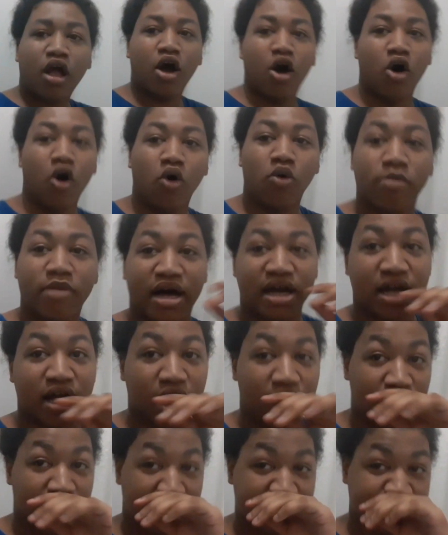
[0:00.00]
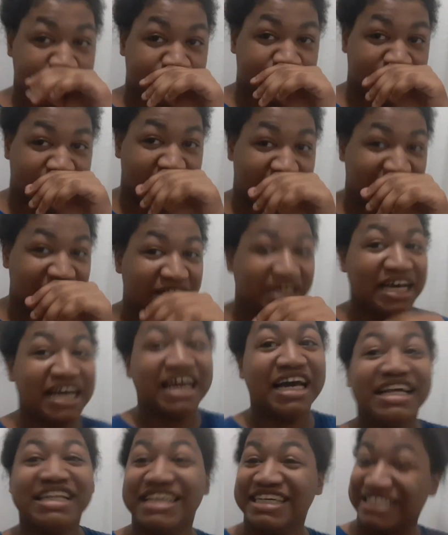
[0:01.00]
Oh my god.
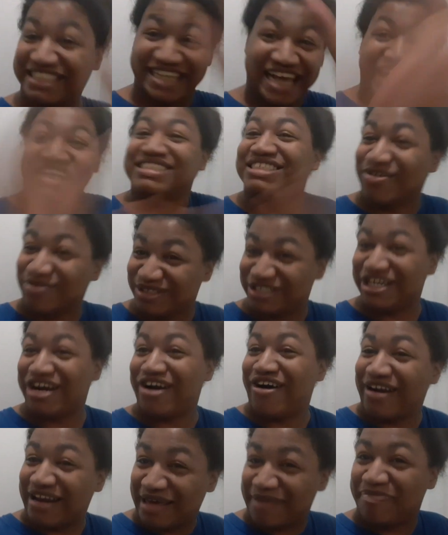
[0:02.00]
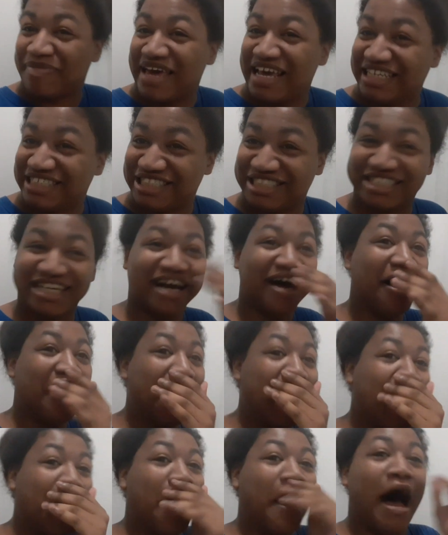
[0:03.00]
This got so dirty, bitch!
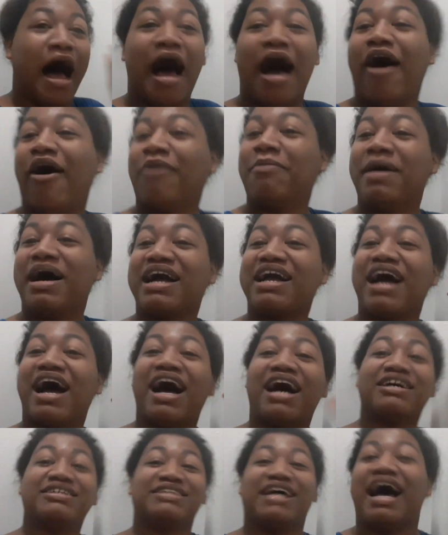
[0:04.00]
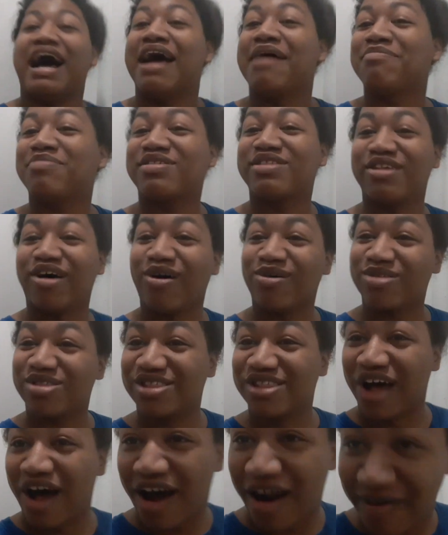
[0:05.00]
Oh my gosh, I'm so
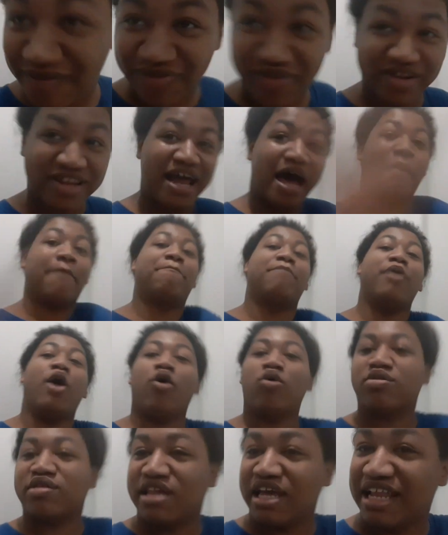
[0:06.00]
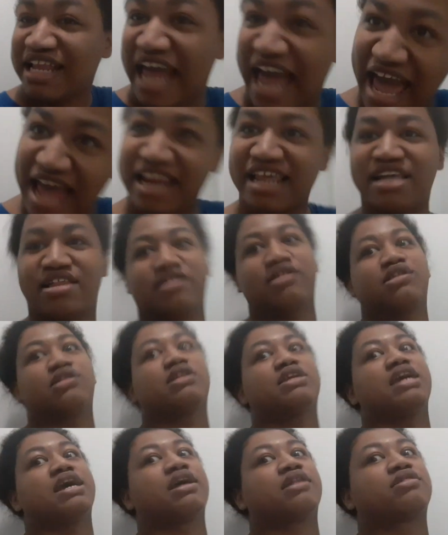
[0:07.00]
sorry for not posting any
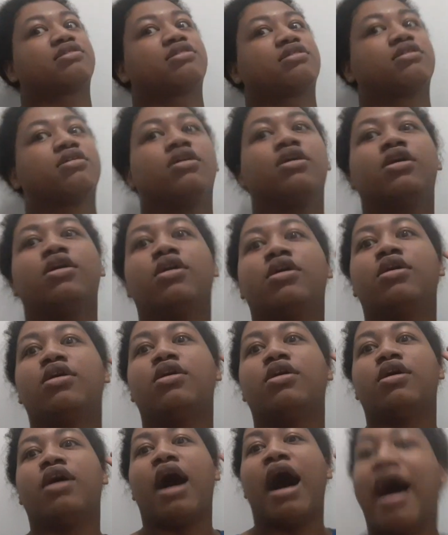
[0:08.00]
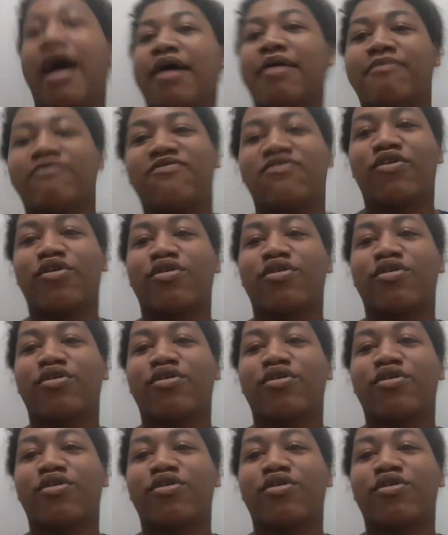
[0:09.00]
skits. I am